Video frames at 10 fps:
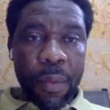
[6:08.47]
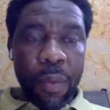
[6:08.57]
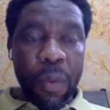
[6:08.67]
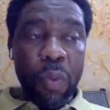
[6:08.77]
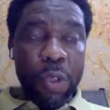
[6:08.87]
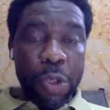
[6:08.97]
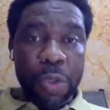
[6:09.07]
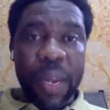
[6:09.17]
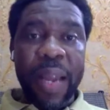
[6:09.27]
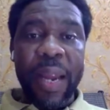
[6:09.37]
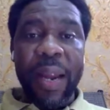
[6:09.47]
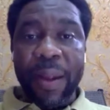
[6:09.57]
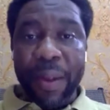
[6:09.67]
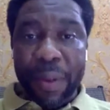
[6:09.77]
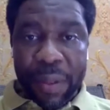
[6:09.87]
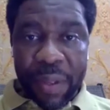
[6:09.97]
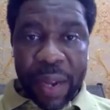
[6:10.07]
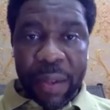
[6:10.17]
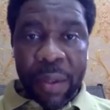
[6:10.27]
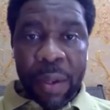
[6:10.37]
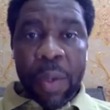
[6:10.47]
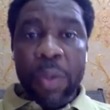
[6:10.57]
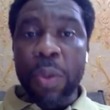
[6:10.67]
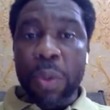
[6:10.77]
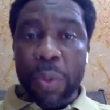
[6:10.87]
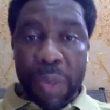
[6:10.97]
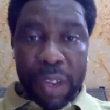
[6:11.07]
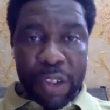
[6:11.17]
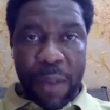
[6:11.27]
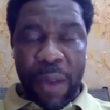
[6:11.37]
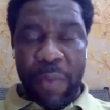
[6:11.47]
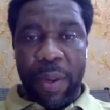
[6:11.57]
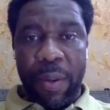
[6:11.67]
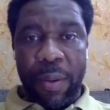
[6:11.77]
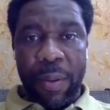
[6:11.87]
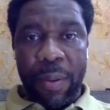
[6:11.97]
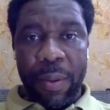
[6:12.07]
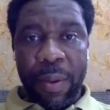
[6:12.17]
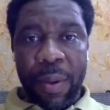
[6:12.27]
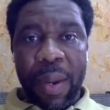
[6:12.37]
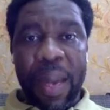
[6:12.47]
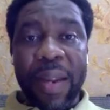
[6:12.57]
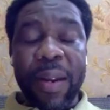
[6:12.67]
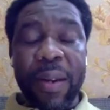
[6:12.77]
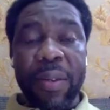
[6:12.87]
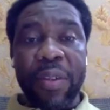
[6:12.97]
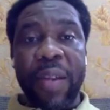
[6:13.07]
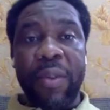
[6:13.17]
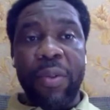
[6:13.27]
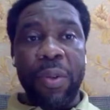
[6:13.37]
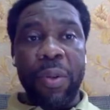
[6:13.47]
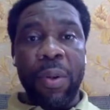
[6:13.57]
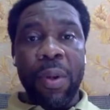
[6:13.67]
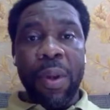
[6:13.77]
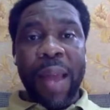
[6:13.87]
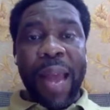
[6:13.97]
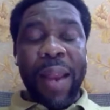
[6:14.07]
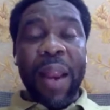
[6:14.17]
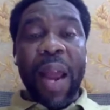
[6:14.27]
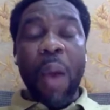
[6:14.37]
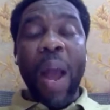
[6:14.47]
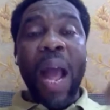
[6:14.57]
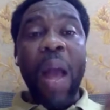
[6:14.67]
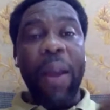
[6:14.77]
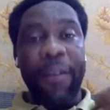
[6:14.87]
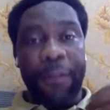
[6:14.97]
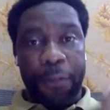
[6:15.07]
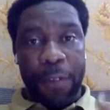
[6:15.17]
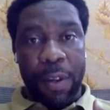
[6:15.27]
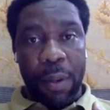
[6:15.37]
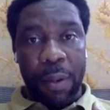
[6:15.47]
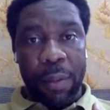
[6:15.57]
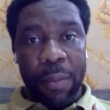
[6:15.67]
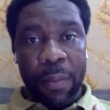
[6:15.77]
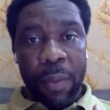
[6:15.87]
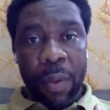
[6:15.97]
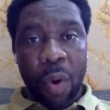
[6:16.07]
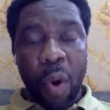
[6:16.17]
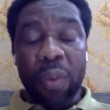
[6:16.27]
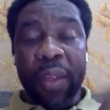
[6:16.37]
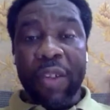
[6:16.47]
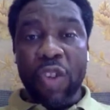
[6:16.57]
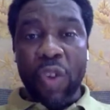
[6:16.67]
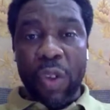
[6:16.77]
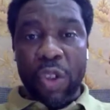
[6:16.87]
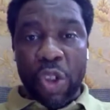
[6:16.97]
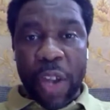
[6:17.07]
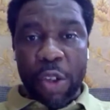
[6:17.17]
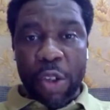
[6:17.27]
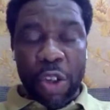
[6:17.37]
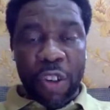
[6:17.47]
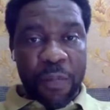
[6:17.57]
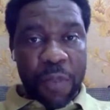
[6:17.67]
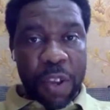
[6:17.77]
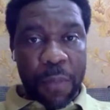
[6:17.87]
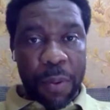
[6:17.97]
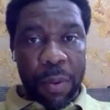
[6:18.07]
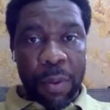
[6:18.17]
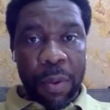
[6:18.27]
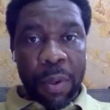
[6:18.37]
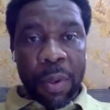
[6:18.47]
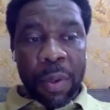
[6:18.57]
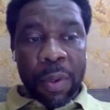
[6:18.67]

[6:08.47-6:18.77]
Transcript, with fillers: When we choose, I, I can decide to do things my way. I can decide to allow how I feel or the subjection of people